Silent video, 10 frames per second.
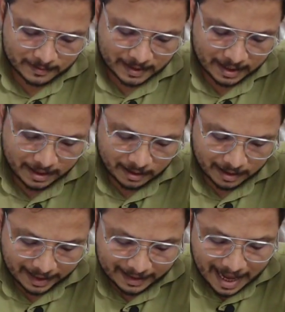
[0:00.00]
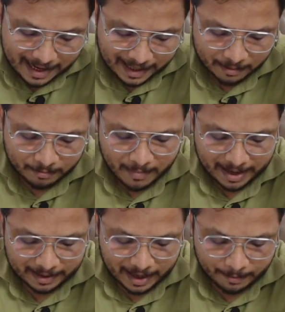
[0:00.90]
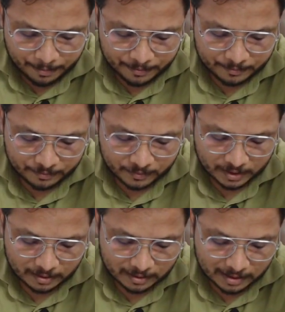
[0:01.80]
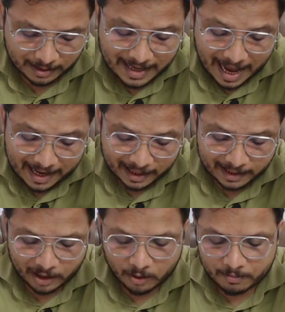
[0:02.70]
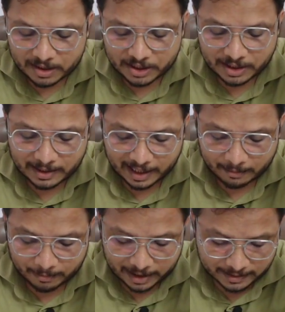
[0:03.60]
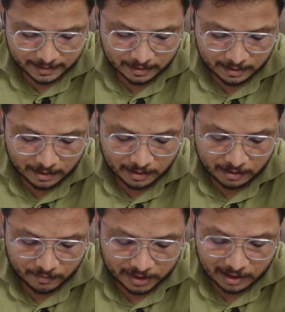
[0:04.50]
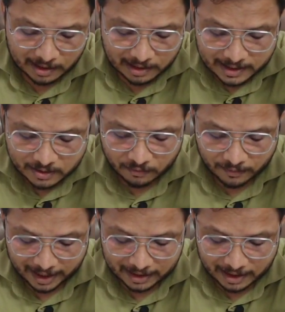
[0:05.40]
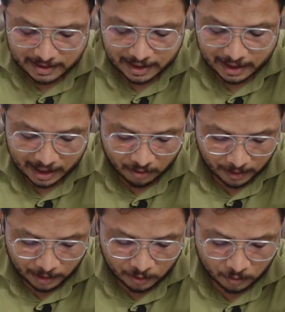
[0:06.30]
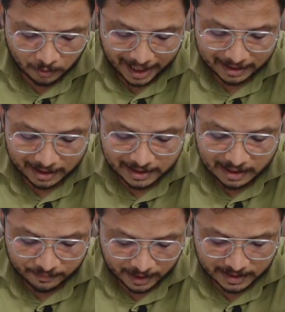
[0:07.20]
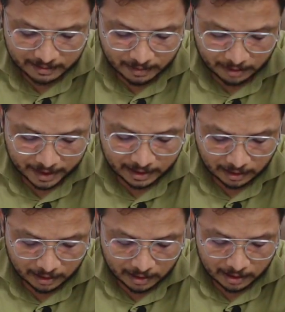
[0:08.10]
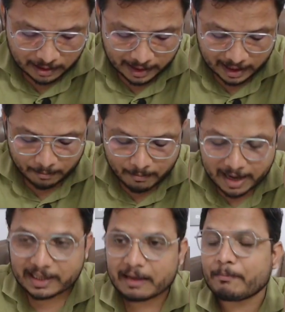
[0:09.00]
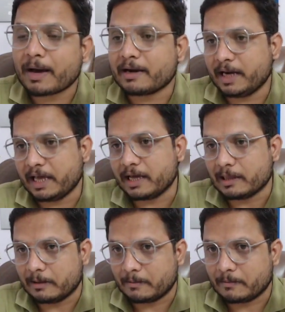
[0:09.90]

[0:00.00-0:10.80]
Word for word: See, in direct band gap, the direct recombination take place with the release of energy equal to energy difference in between recombining particle.